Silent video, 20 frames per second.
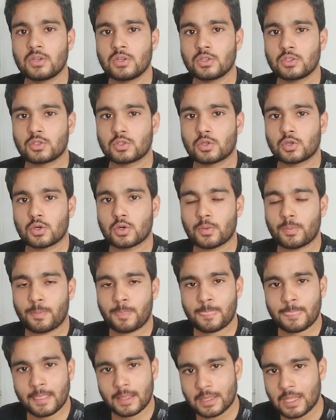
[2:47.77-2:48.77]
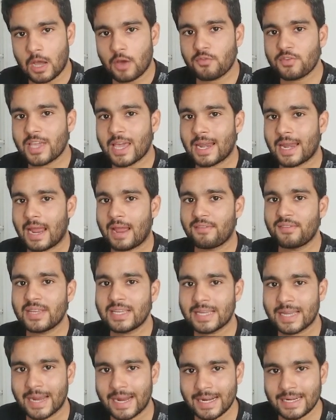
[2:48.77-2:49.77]
So now we are
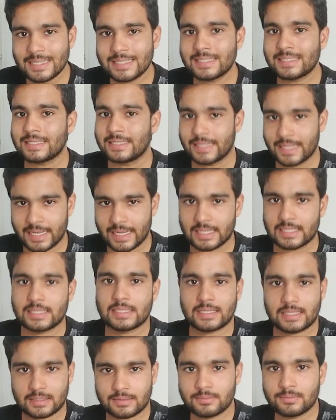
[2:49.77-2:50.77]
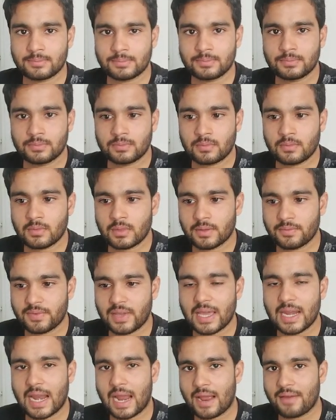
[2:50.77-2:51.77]
having heads next, and
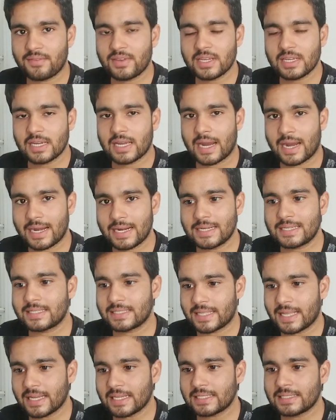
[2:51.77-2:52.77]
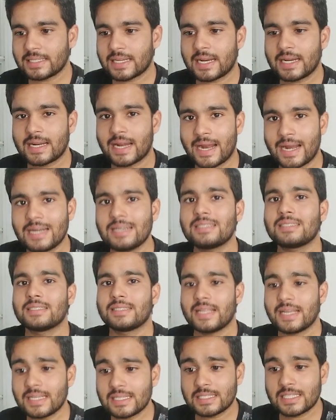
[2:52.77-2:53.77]
heads
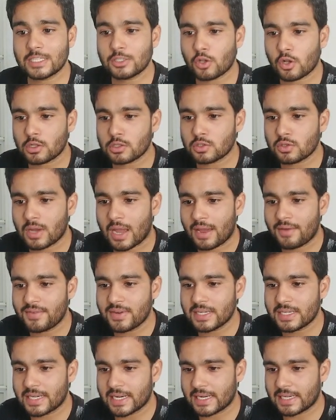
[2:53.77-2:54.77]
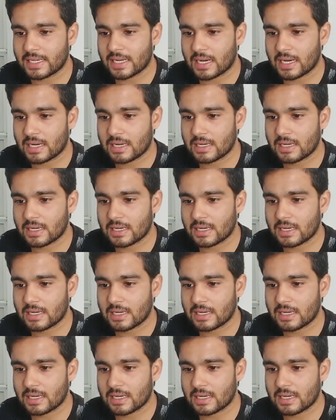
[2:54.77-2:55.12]
next is also having data